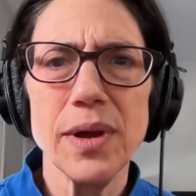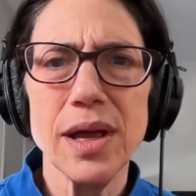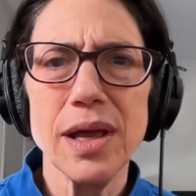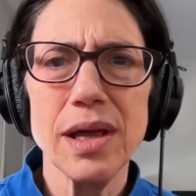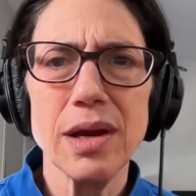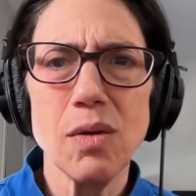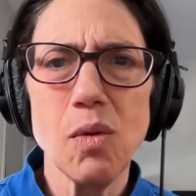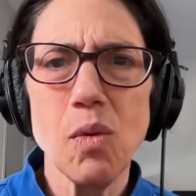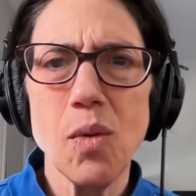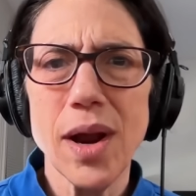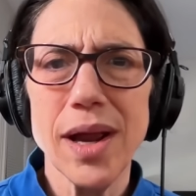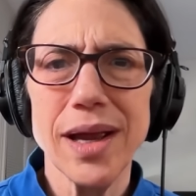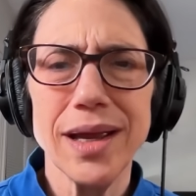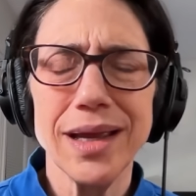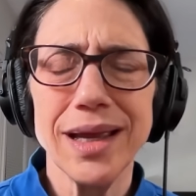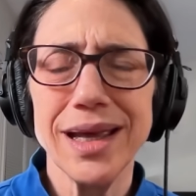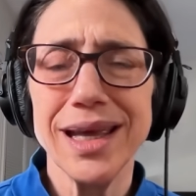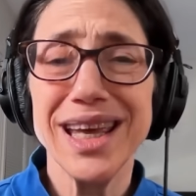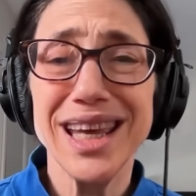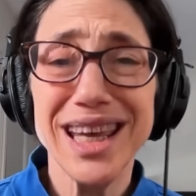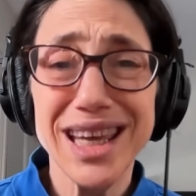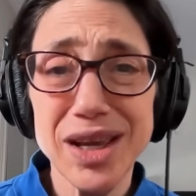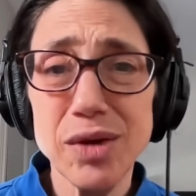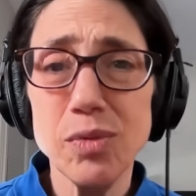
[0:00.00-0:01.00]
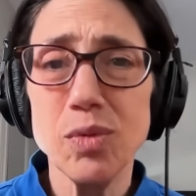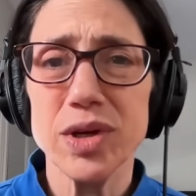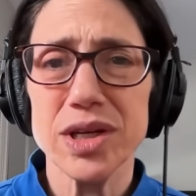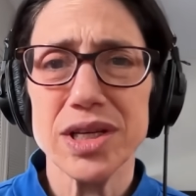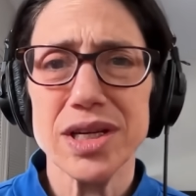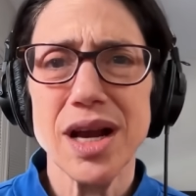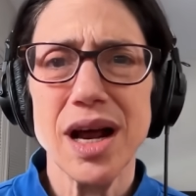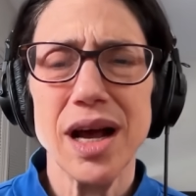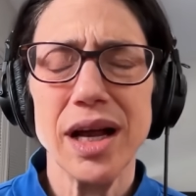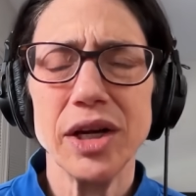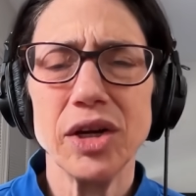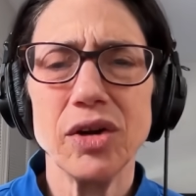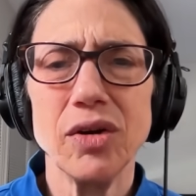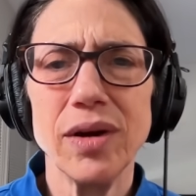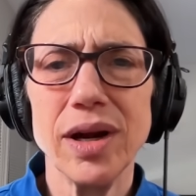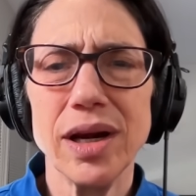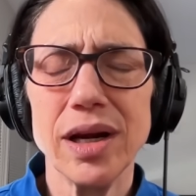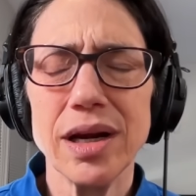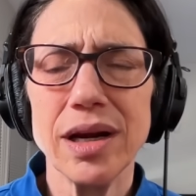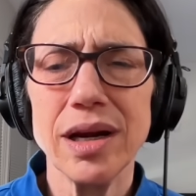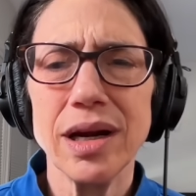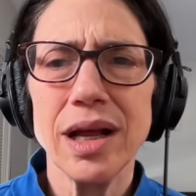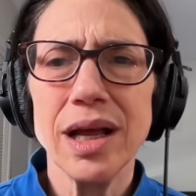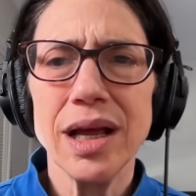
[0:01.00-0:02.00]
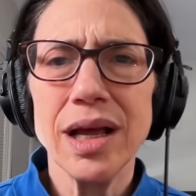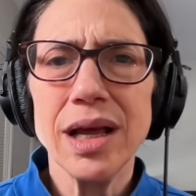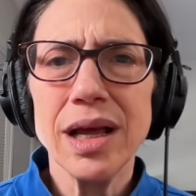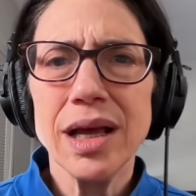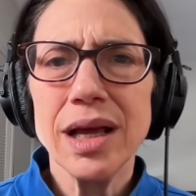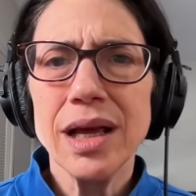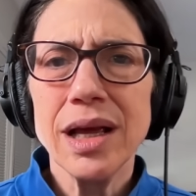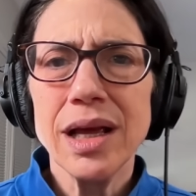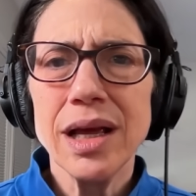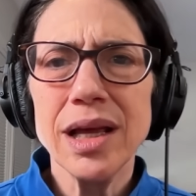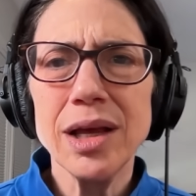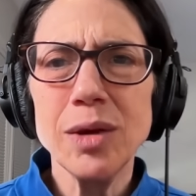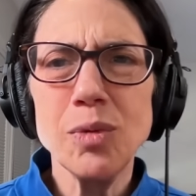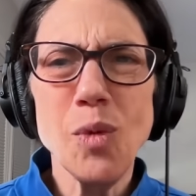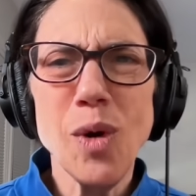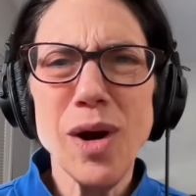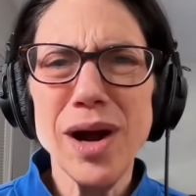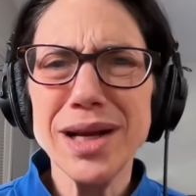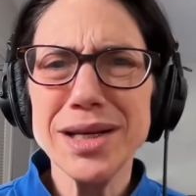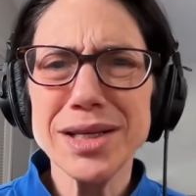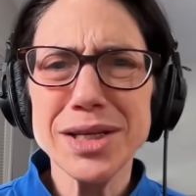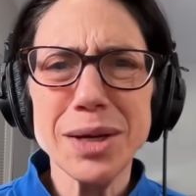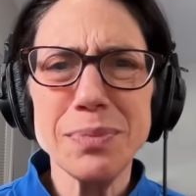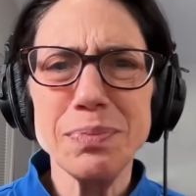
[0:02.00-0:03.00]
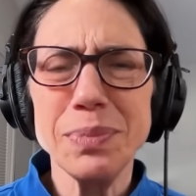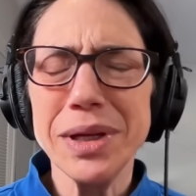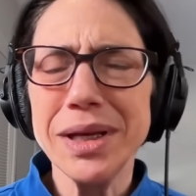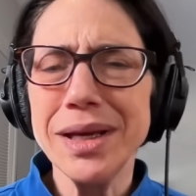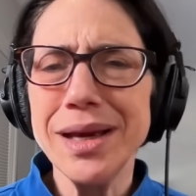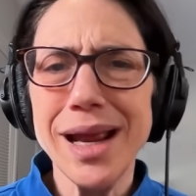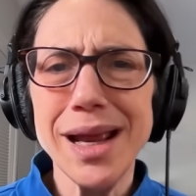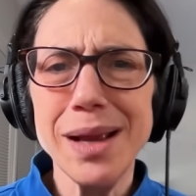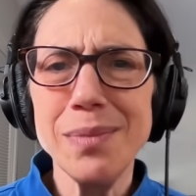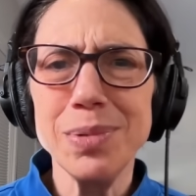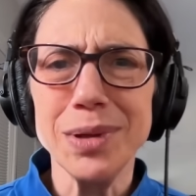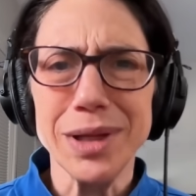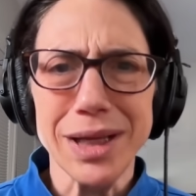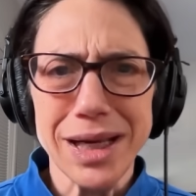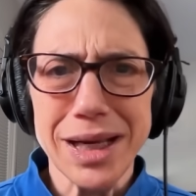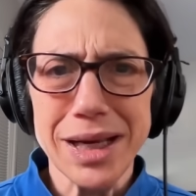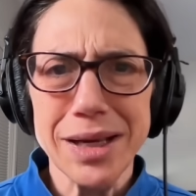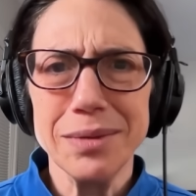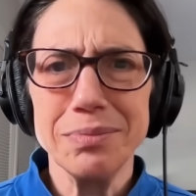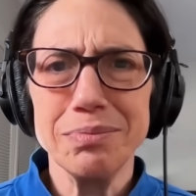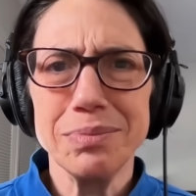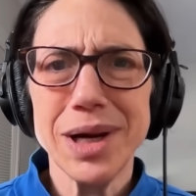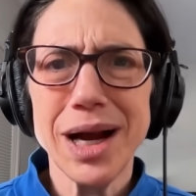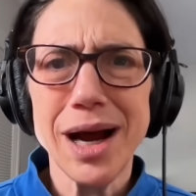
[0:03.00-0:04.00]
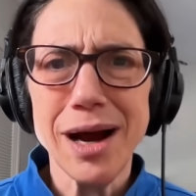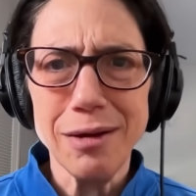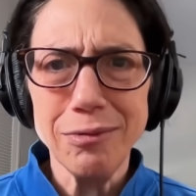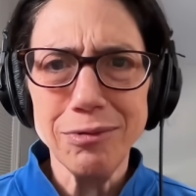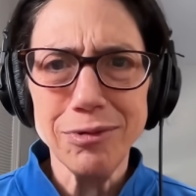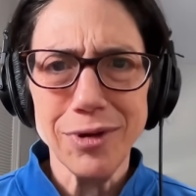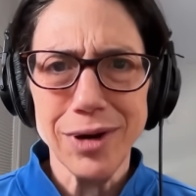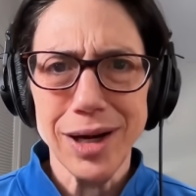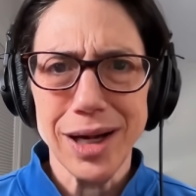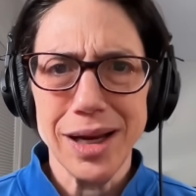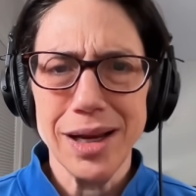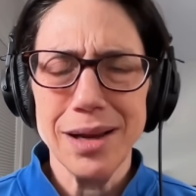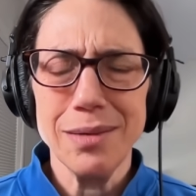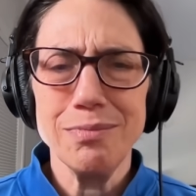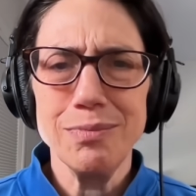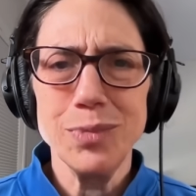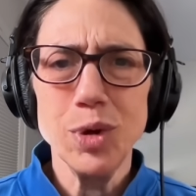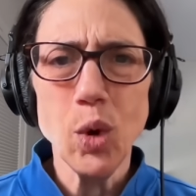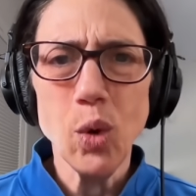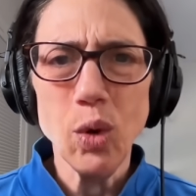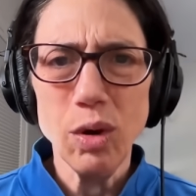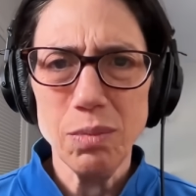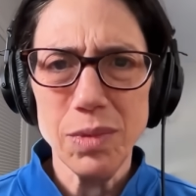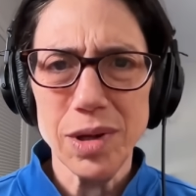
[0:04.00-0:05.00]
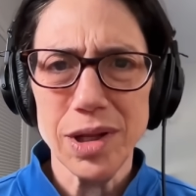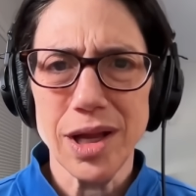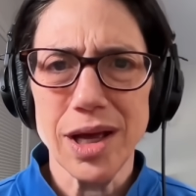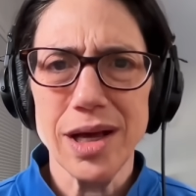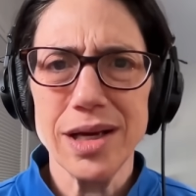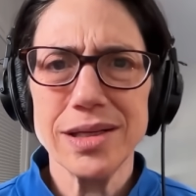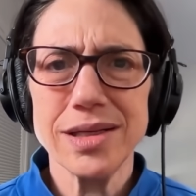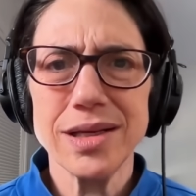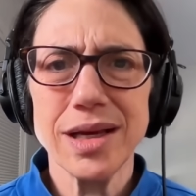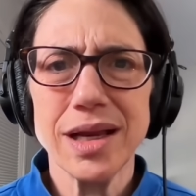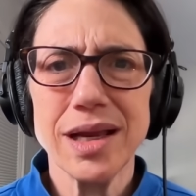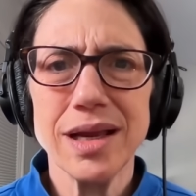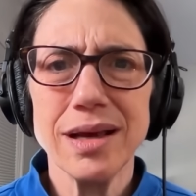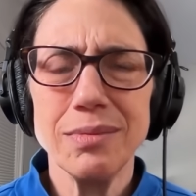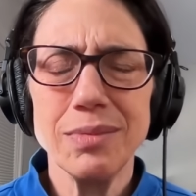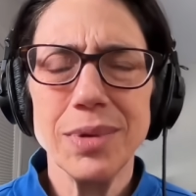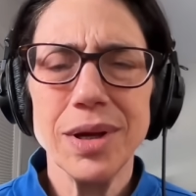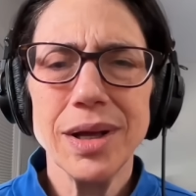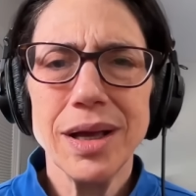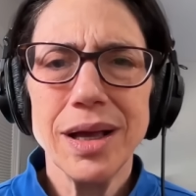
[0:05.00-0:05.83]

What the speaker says: in a way he was not treated, he winds up enabling him, covering him, normalizing him.